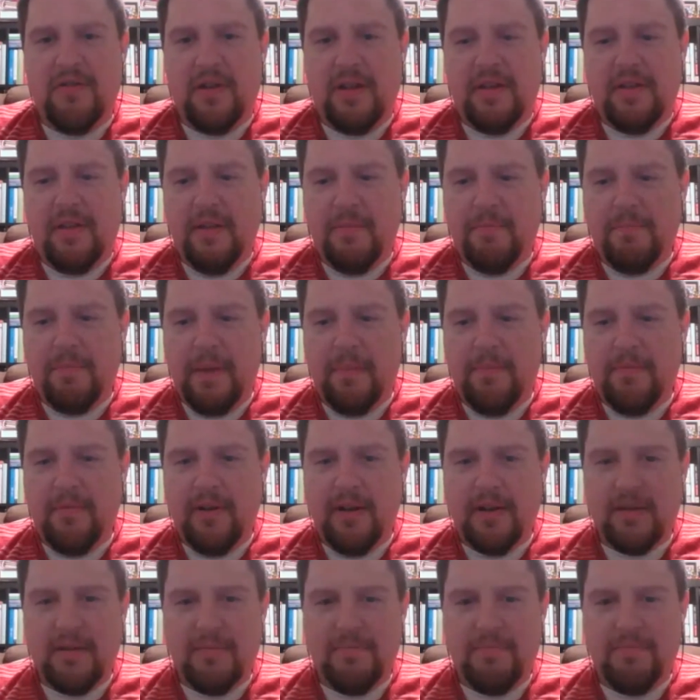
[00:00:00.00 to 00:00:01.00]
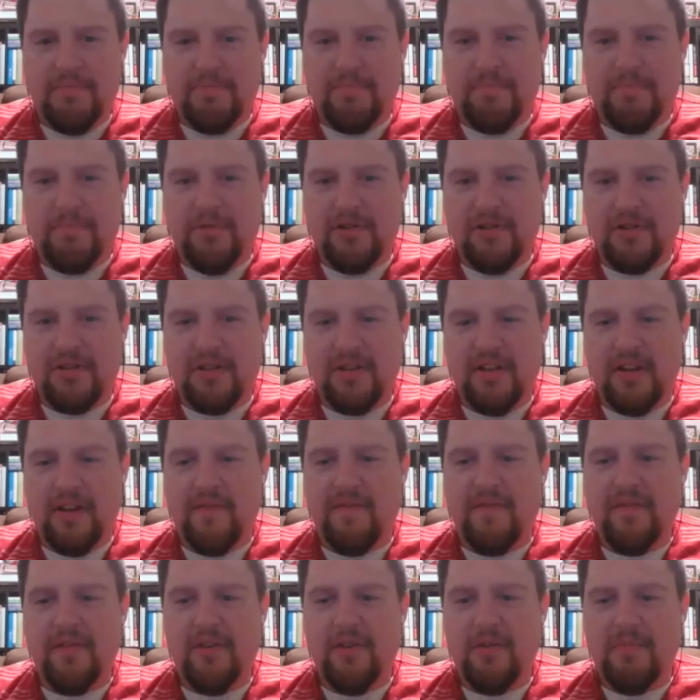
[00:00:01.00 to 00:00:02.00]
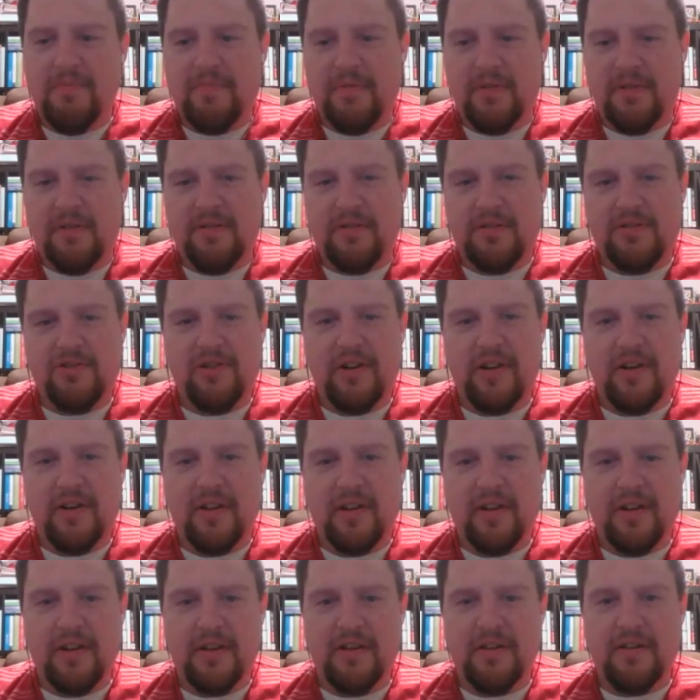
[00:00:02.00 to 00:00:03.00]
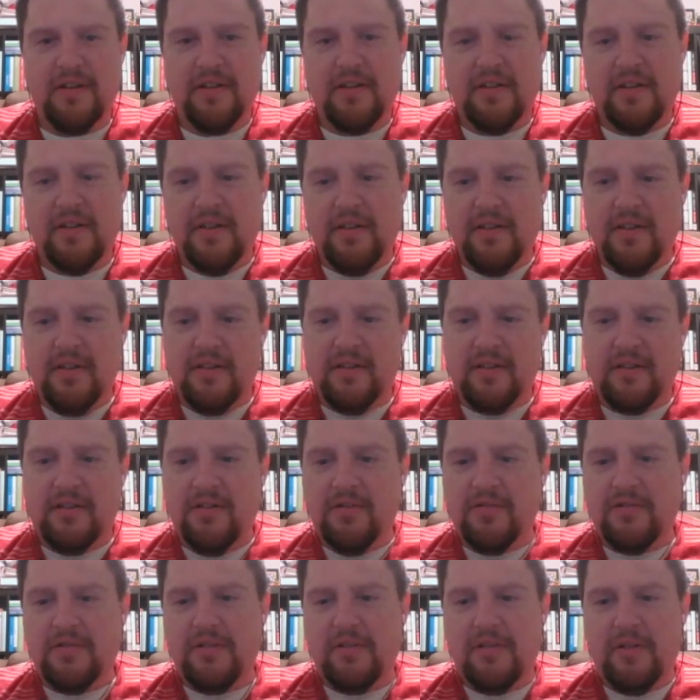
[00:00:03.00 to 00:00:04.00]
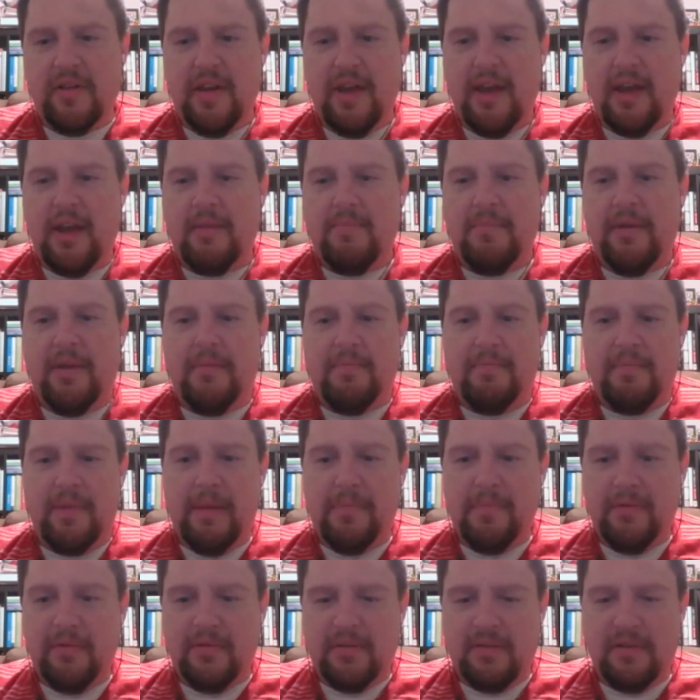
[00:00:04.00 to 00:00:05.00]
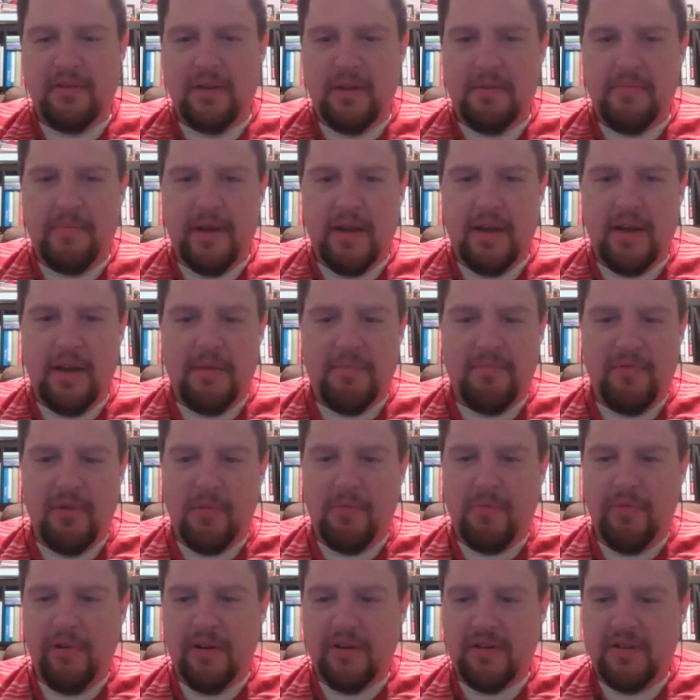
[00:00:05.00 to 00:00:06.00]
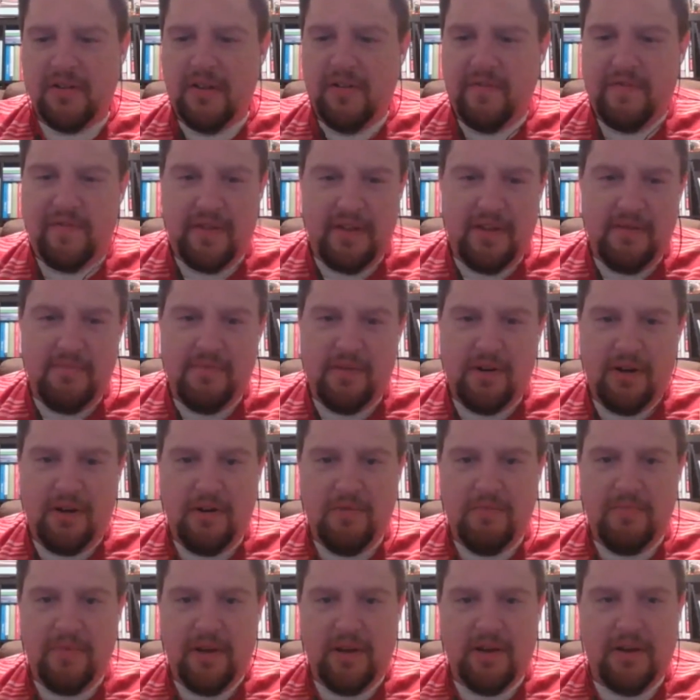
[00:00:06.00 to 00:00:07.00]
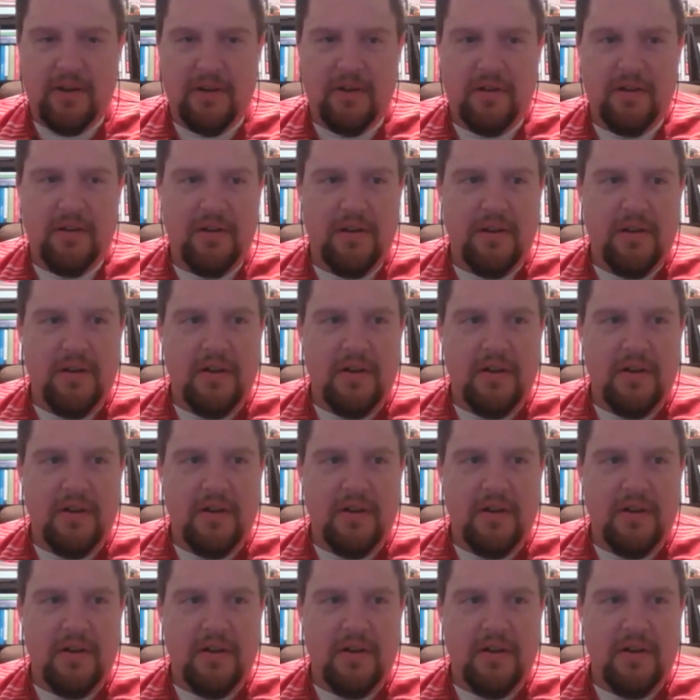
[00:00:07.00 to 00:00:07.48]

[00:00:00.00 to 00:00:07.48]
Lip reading: I think people like to push the envelope and try to get as close as you can. I mean, people still can make inappropriate stuff in Mario Maker.